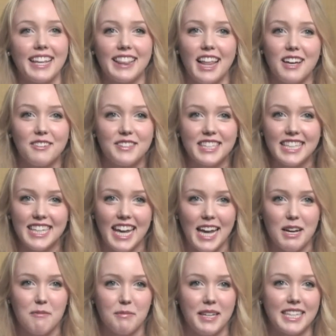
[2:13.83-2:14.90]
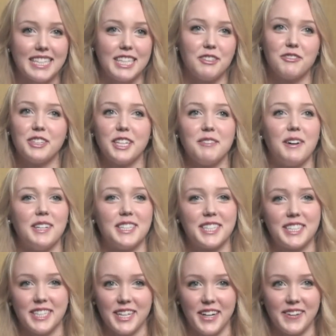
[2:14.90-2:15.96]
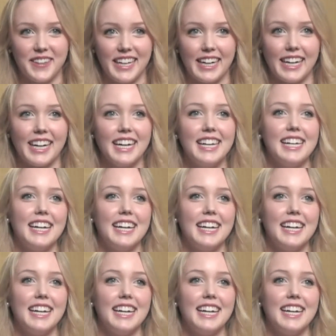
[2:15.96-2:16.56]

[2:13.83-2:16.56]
He loves the campus. He really wants to go there.